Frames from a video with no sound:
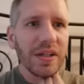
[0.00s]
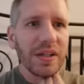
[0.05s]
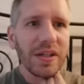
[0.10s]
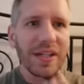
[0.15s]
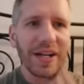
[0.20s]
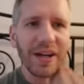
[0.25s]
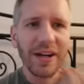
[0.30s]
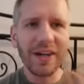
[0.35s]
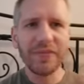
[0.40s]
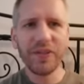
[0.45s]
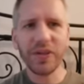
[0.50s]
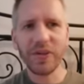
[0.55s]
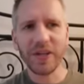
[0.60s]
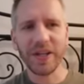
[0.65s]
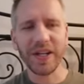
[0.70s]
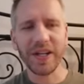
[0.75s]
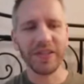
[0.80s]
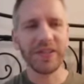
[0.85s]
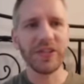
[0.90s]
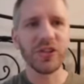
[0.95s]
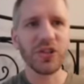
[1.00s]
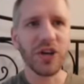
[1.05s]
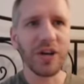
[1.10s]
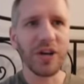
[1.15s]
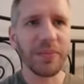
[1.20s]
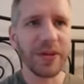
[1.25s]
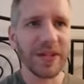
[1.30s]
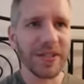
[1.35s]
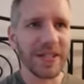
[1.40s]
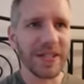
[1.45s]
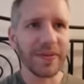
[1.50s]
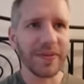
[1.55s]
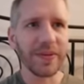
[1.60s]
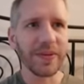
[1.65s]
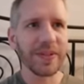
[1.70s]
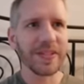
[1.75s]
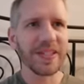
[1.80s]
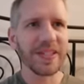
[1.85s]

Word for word: Yeah, I'll have to look at the drop rates after this.